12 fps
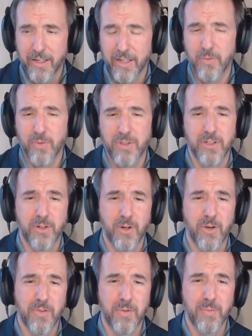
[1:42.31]
if we should
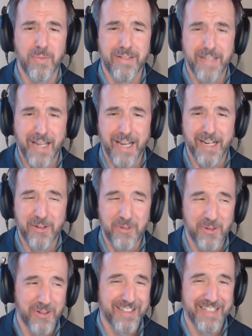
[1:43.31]
call them Zach
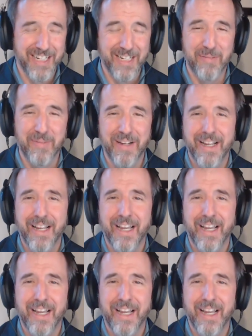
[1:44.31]
or Sam.